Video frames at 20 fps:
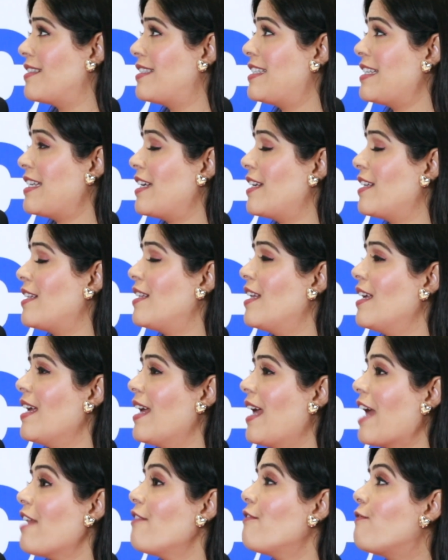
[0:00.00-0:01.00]
deal
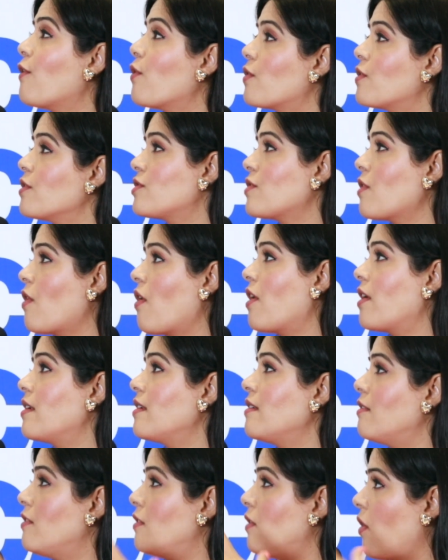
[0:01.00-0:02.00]
and focus
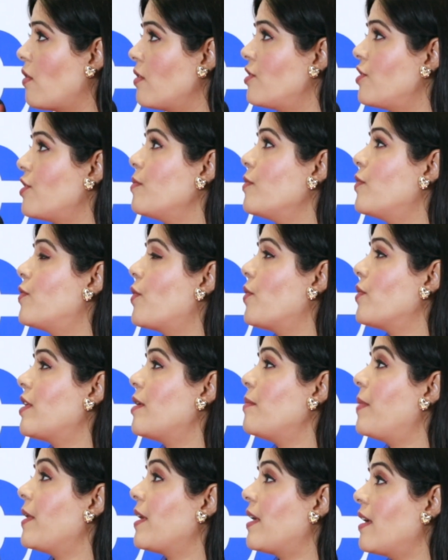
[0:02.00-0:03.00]
on long-term growth
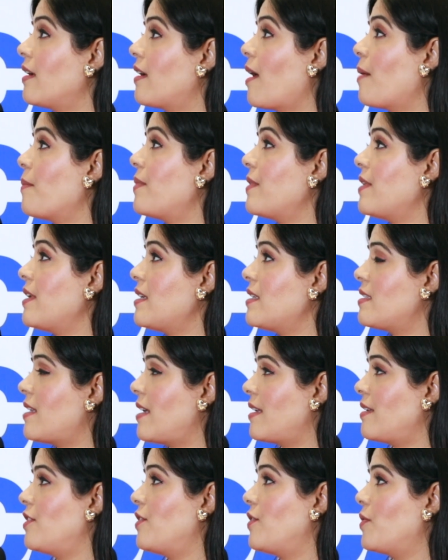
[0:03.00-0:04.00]
and picking companies
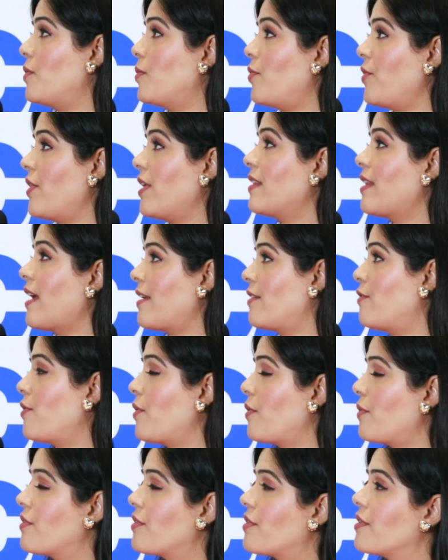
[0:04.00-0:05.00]
that bring that
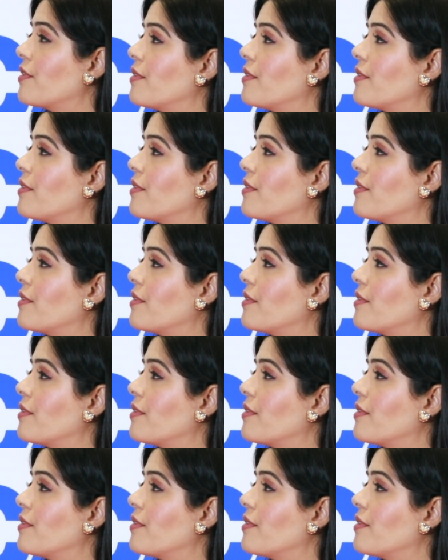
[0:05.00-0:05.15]
growth?